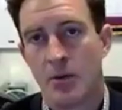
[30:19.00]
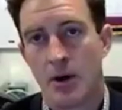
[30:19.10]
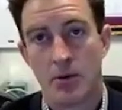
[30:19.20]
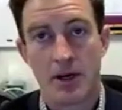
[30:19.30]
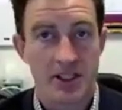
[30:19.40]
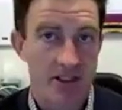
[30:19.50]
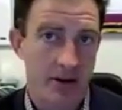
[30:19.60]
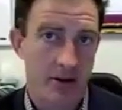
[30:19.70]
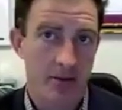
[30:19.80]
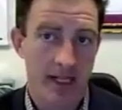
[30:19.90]
where ring
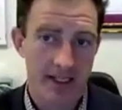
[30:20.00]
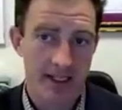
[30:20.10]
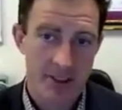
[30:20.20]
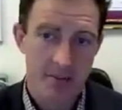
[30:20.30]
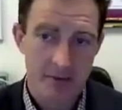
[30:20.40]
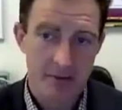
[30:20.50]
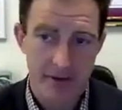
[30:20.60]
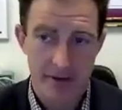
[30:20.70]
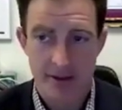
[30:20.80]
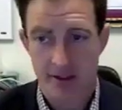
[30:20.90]
sideroblast was the
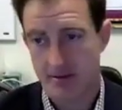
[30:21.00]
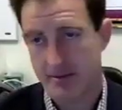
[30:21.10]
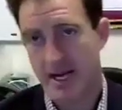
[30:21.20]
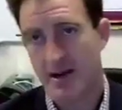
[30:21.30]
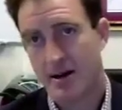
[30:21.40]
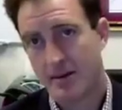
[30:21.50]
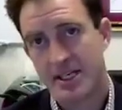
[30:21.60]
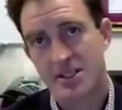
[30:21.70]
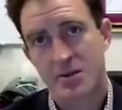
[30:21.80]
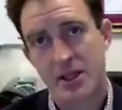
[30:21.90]
preferred term. Now
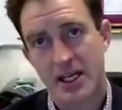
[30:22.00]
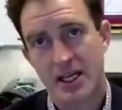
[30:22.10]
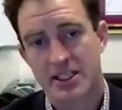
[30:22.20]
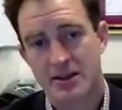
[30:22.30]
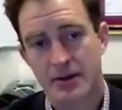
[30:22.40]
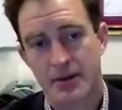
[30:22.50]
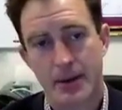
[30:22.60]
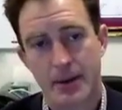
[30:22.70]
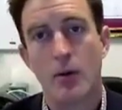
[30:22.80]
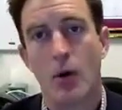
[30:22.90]
MDS with the
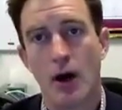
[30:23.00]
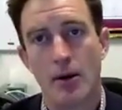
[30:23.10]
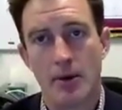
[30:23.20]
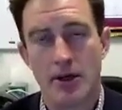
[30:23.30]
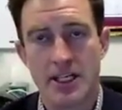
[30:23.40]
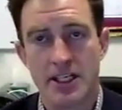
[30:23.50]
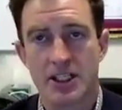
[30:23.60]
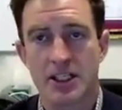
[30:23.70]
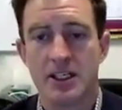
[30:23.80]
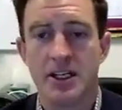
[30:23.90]
SF3B1
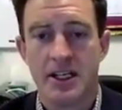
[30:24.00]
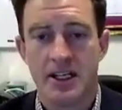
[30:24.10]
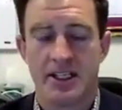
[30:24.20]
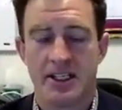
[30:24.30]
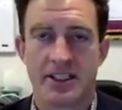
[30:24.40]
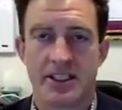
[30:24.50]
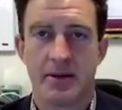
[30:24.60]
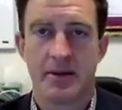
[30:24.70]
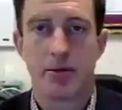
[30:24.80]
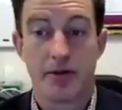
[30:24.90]
mutation is
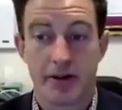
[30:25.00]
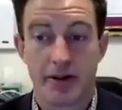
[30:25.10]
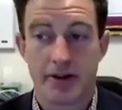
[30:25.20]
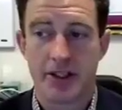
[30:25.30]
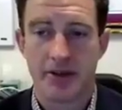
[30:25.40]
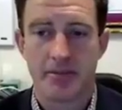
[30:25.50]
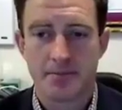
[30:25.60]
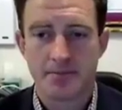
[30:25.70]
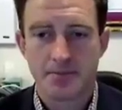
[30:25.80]
the preferred term.